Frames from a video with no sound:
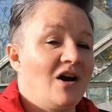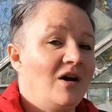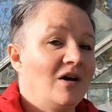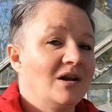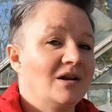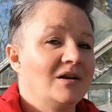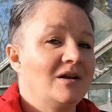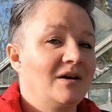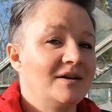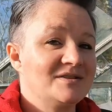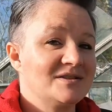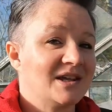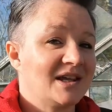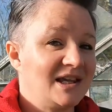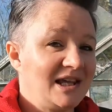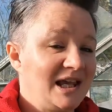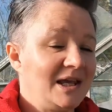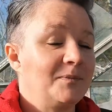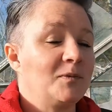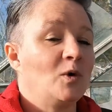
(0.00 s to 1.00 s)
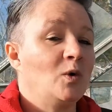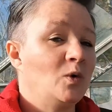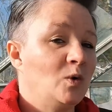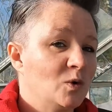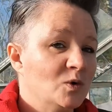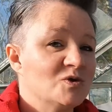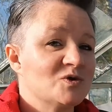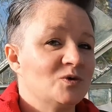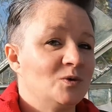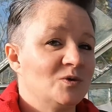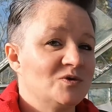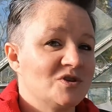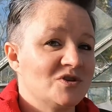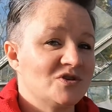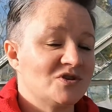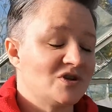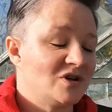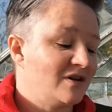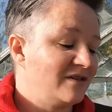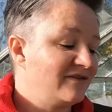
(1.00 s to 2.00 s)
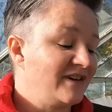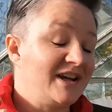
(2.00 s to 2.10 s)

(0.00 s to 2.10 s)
I like to keep all sorts of stuff,